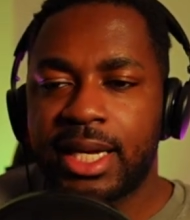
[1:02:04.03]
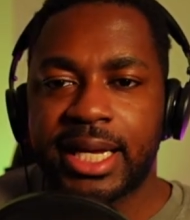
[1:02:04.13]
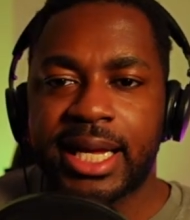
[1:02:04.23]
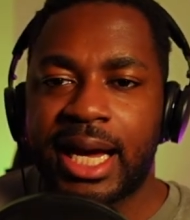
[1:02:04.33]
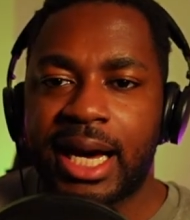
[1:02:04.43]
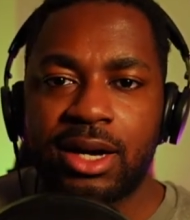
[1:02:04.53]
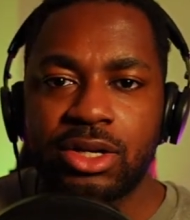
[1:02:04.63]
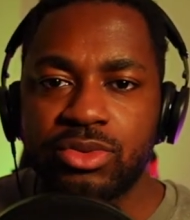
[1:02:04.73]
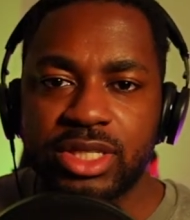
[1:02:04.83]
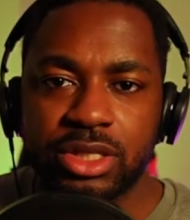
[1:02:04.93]
hey, how
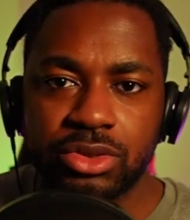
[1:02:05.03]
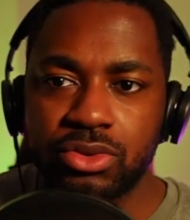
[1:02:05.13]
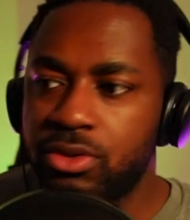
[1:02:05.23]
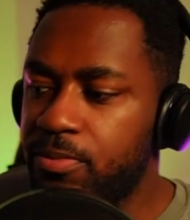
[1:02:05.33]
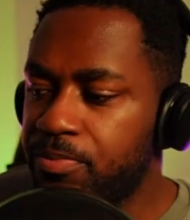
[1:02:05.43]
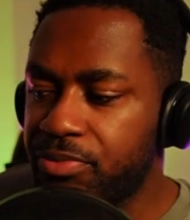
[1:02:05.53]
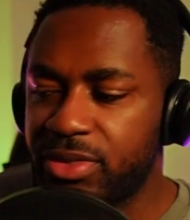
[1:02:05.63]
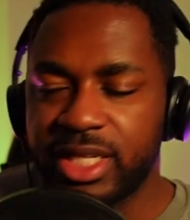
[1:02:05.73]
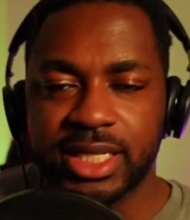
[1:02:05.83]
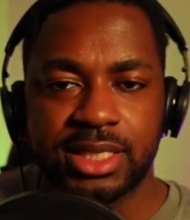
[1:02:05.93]
do we do
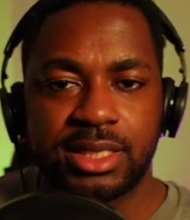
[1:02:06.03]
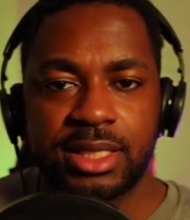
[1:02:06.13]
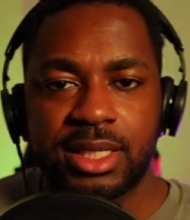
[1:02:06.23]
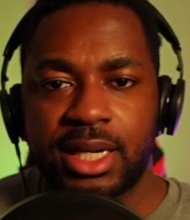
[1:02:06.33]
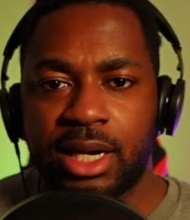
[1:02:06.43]
this?